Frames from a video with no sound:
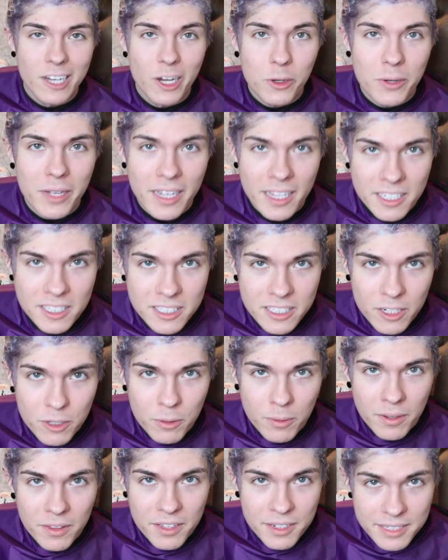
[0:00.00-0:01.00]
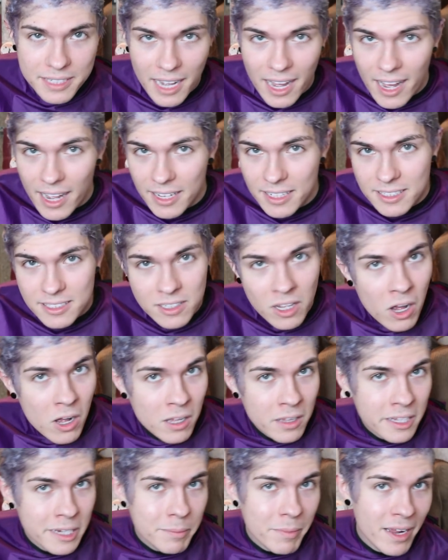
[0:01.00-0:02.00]
Okay, so the dye is
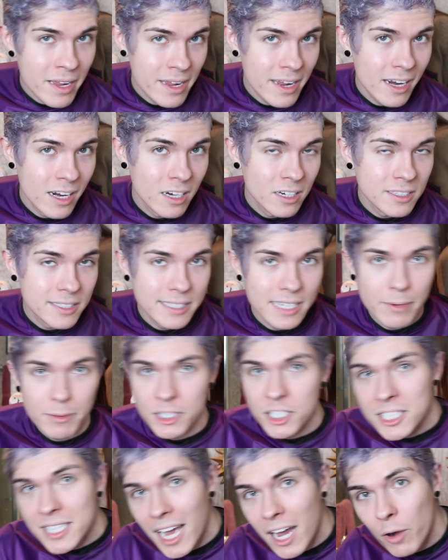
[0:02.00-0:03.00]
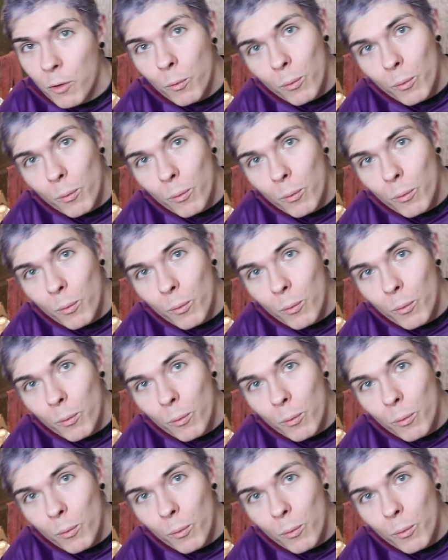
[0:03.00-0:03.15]
all in my hair, so now we just gotta